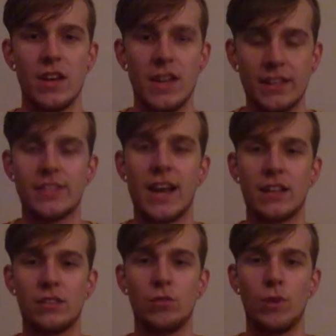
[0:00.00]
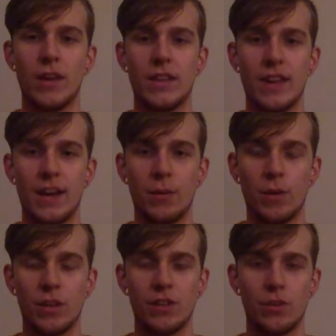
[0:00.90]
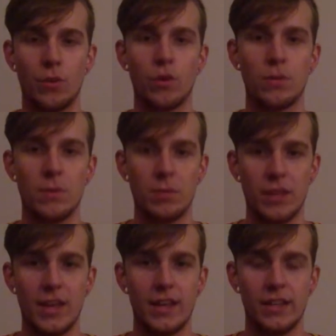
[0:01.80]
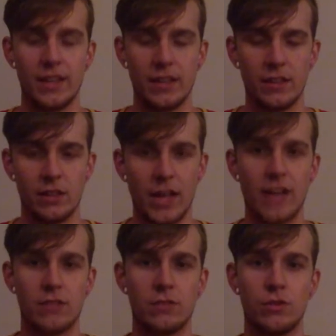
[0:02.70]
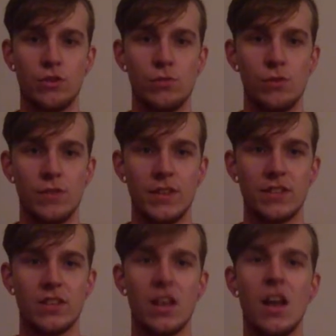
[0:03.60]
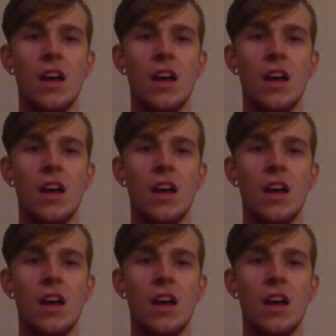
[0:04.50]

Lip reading: exactly the way that I wanted Thor to be played in the last two movies.